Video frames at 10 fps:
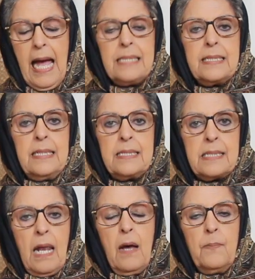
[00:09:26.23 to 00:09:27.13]
As
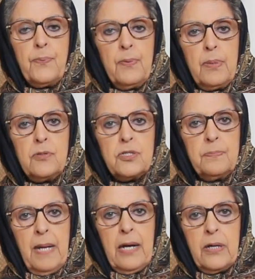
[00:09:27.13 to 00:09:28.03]
Islam
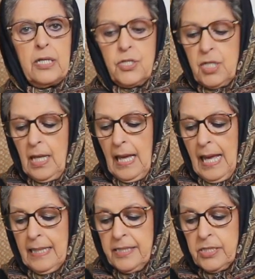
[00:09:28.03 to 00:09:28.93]
promotes marriage
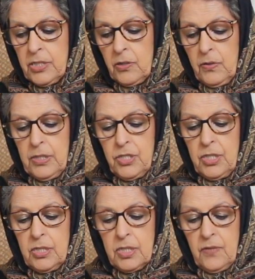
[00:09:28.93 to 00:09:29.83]
and
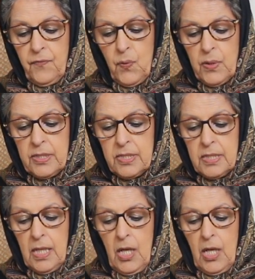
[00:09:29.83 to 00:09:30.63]
discourages divorce,